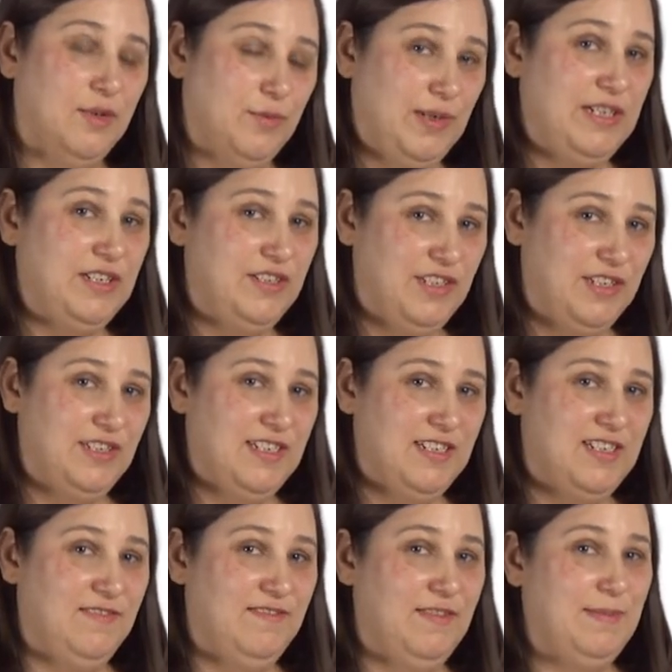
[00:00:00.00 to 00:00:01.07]
We could use
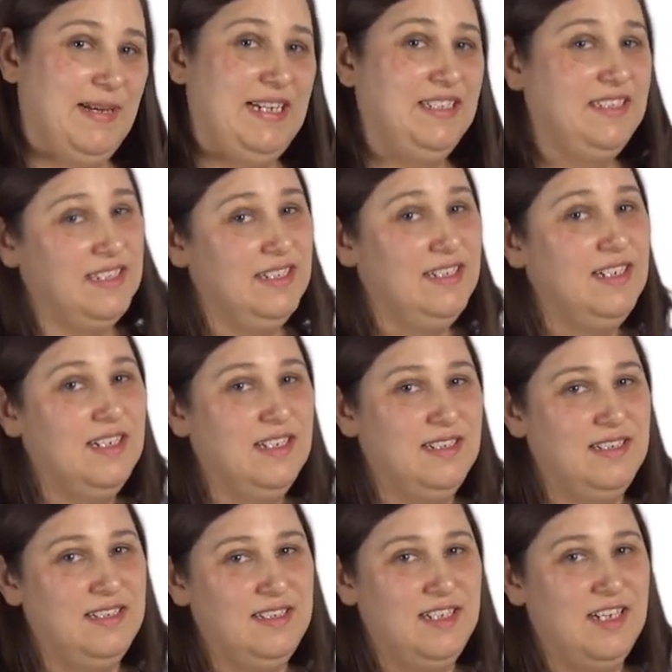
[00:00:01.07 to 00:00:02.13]
this information
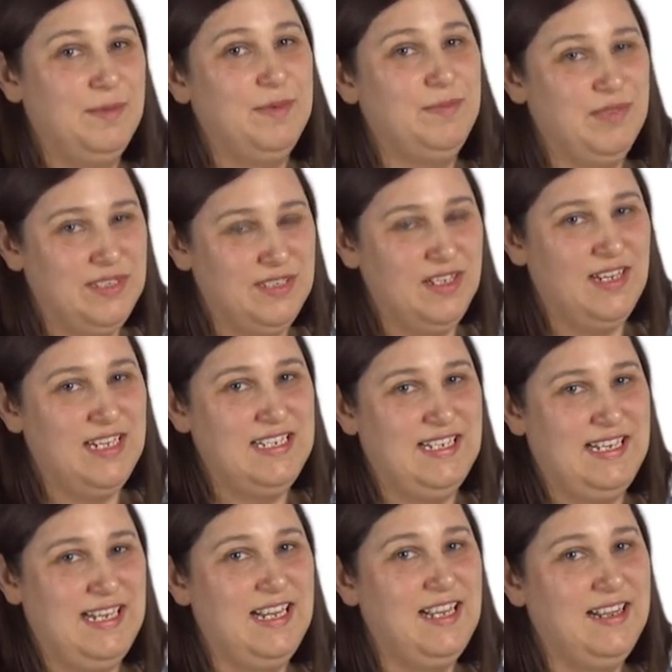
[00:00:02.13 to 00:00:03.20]
to determine
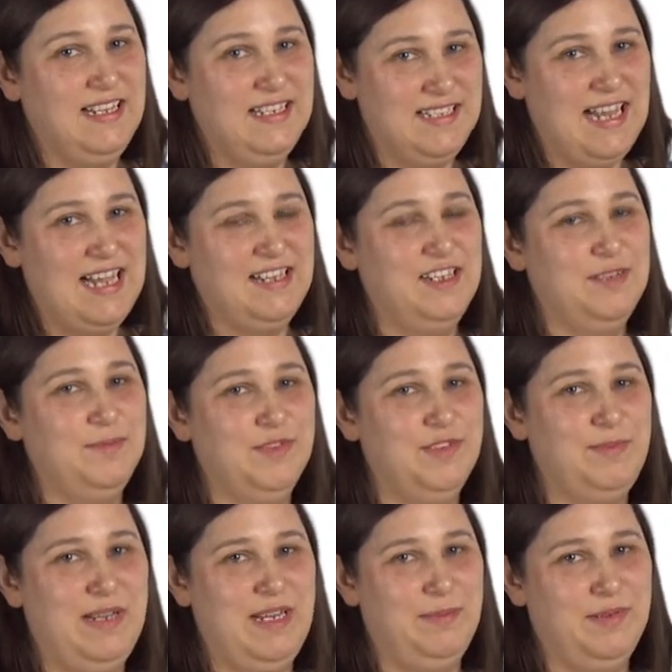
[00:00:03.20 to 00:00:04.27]
precisely the exact number
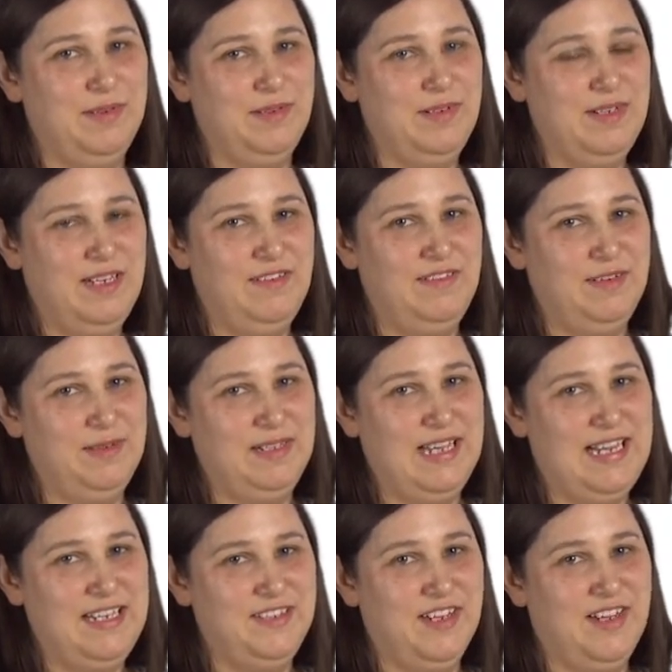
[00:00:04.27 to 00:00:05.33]
of people living with
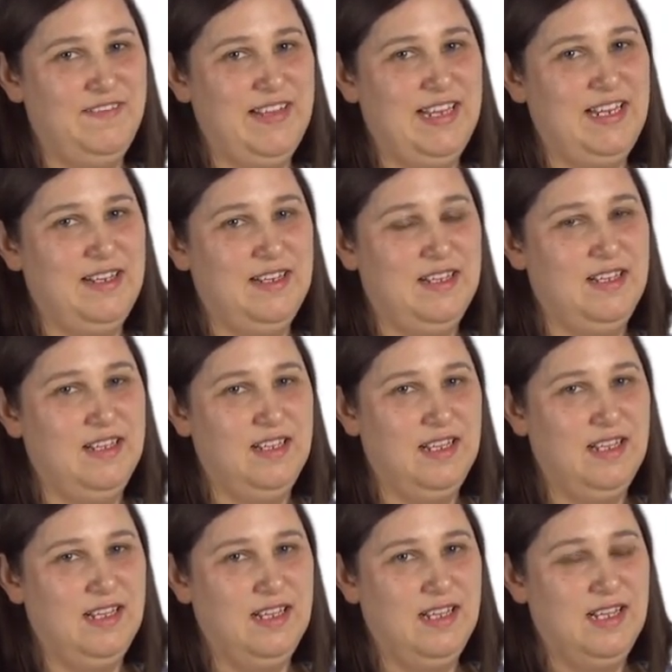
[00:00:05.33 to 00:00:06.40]
HIV.
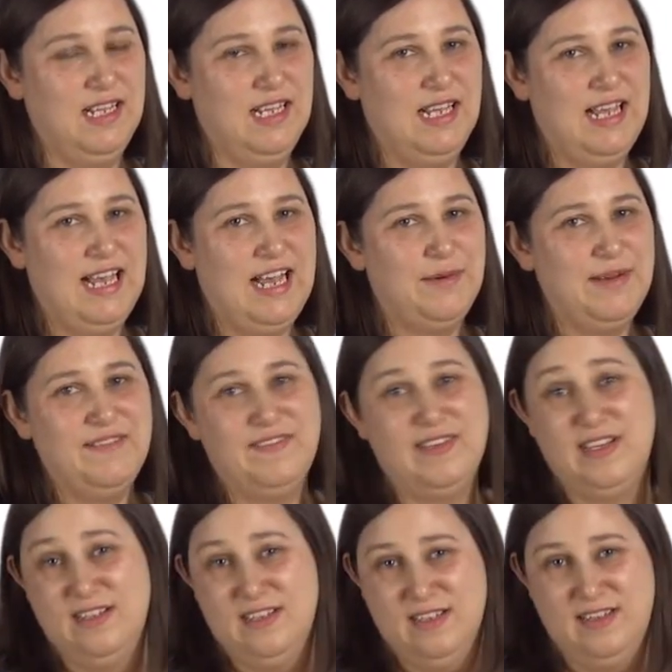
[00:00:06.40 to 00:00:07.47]

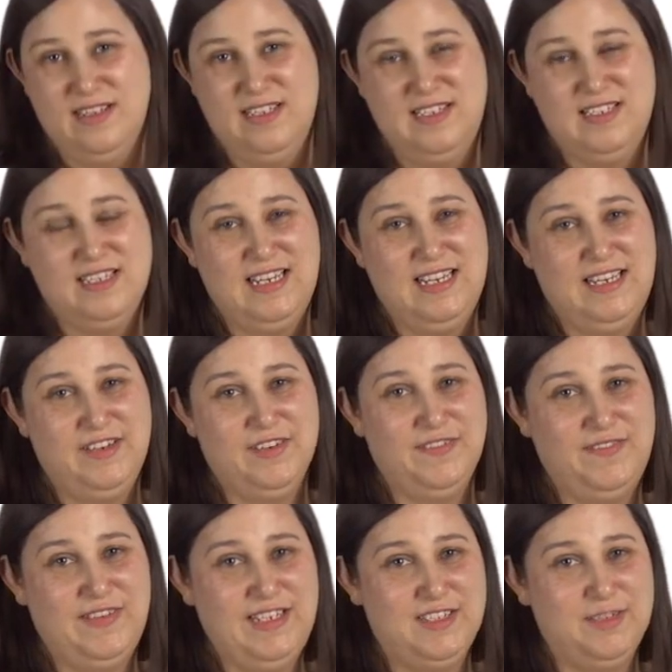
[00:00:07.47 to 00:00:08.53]
However, this is clearly not
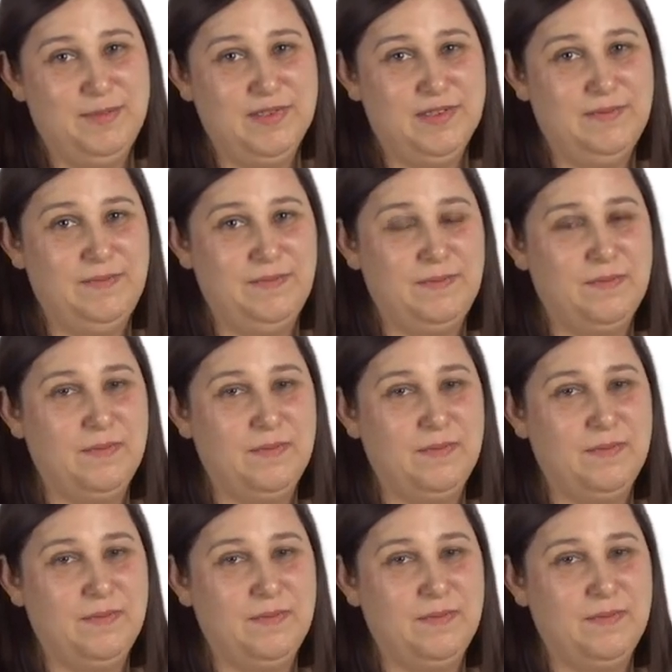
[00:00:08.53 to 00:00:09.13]
feasible.